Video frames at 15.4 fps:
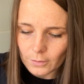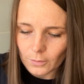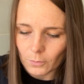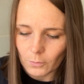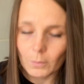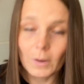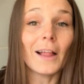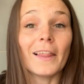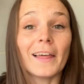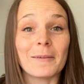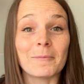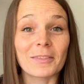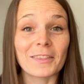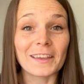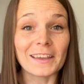while
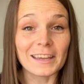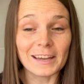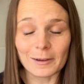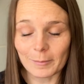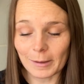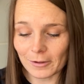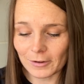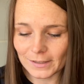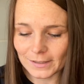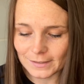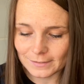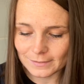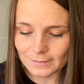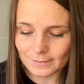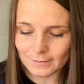I'm thinking about it,
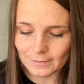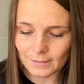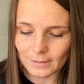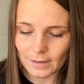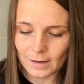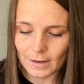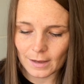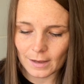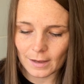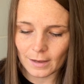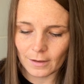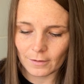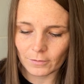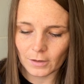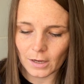
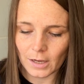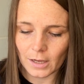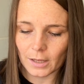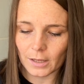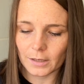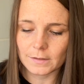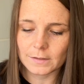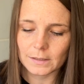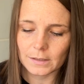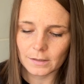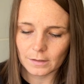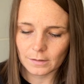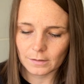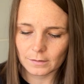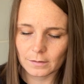I've got
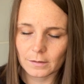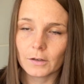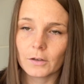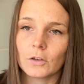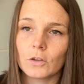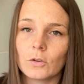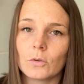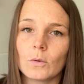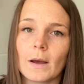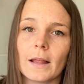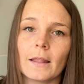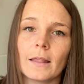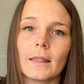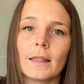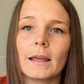new
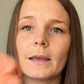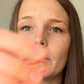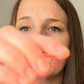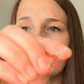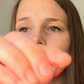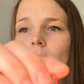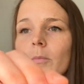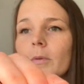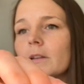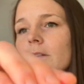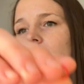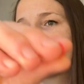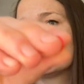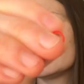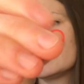light bulb
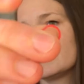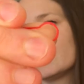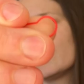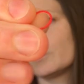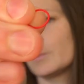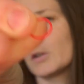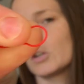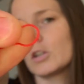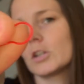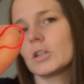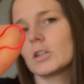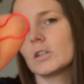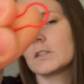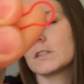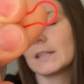stitch
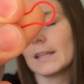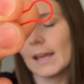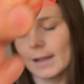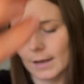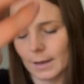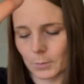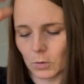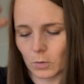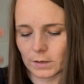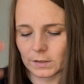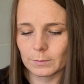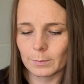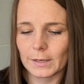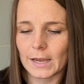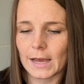markers that I'm going to
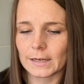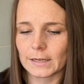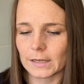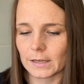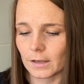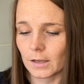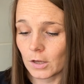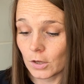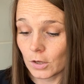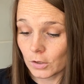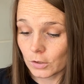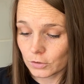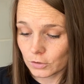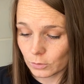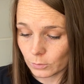be adding
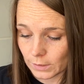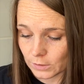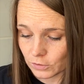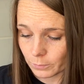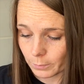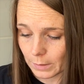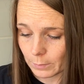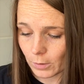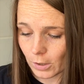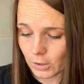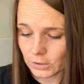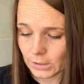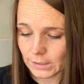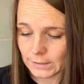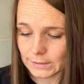to each of my
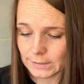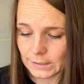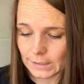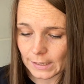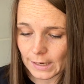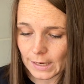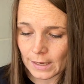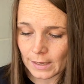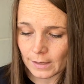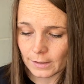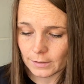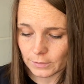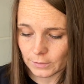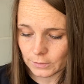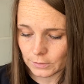projects today
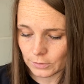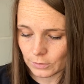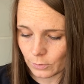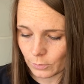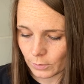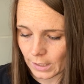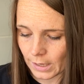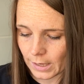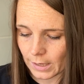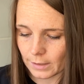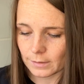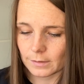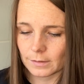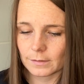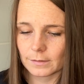so that